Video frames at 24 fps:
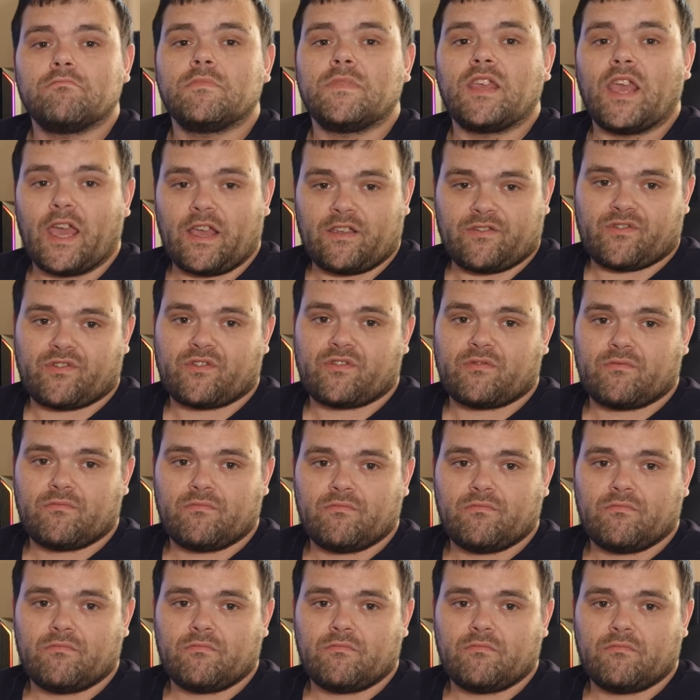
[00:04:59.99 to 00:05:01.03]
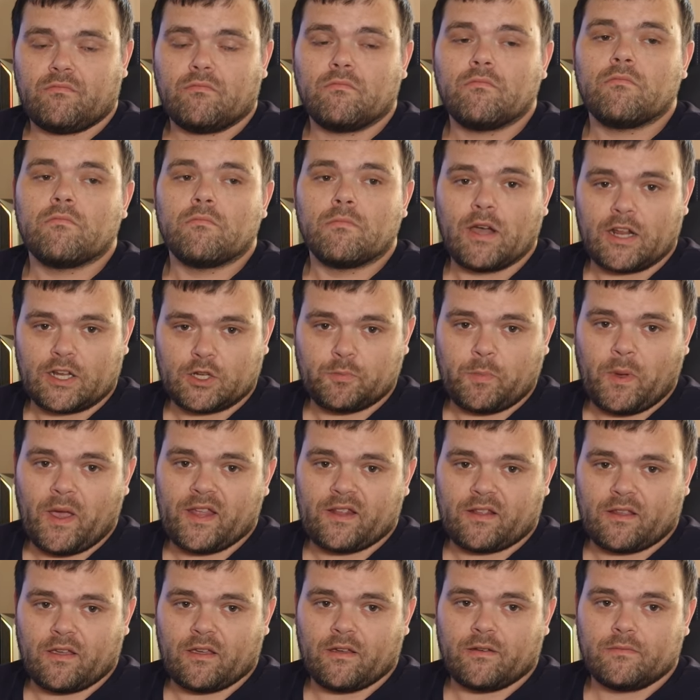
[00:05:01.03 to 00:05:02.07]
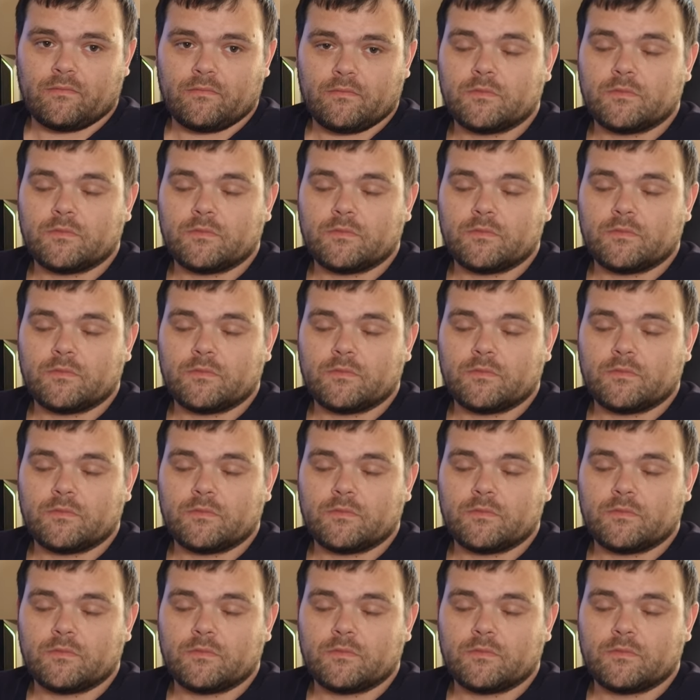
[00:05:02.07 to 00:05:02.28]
yes, much better.